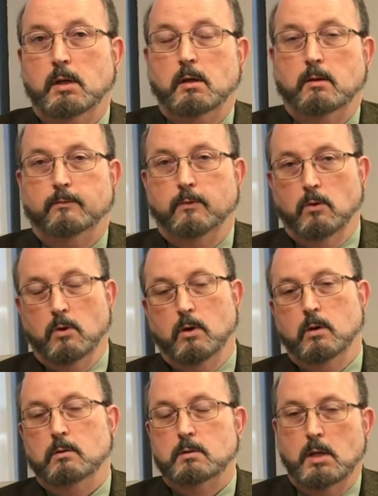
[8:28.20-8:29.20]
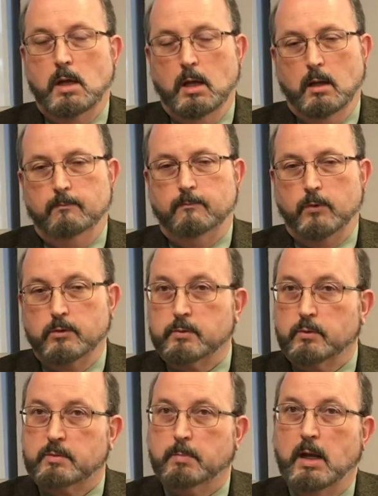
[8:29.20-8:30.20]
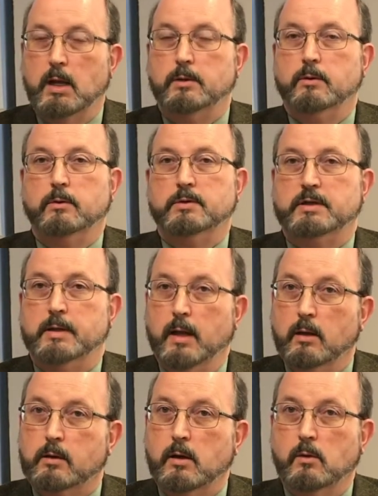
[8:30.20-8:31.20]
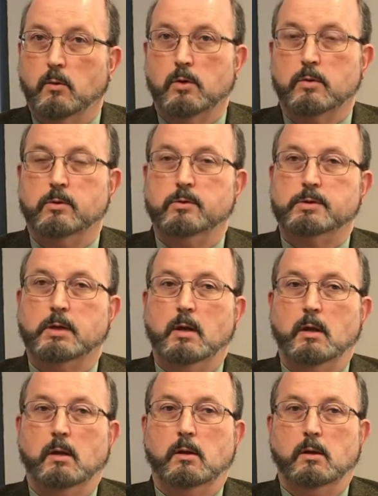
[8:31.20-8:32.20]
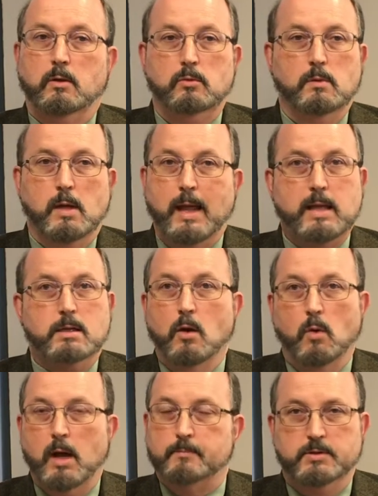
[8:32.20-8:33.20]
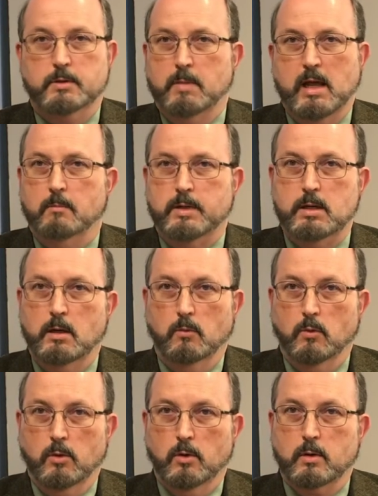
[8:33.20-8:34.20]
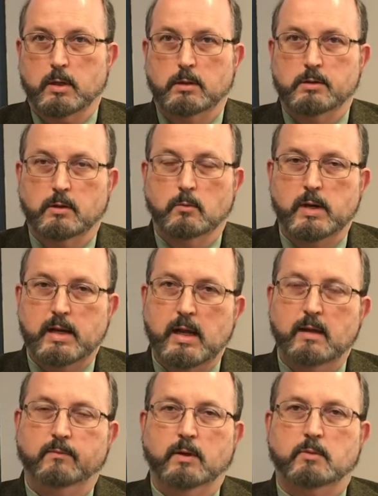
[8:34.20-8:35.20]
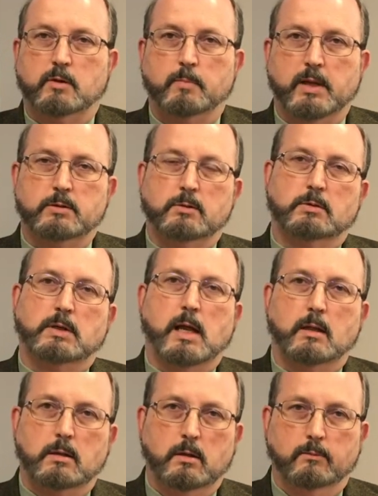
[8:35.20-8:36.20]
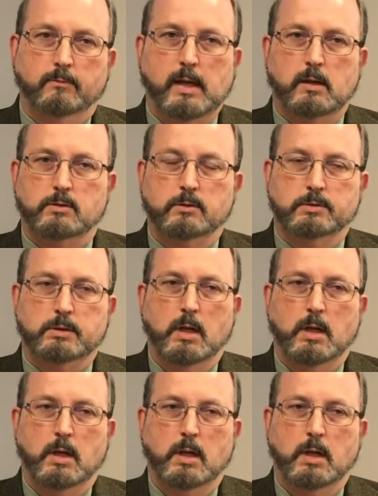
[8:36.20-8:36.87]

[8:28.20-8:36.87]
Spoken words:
for first responders and healthcare workers who had no option about being at work. And so we gave them special child care vouchers,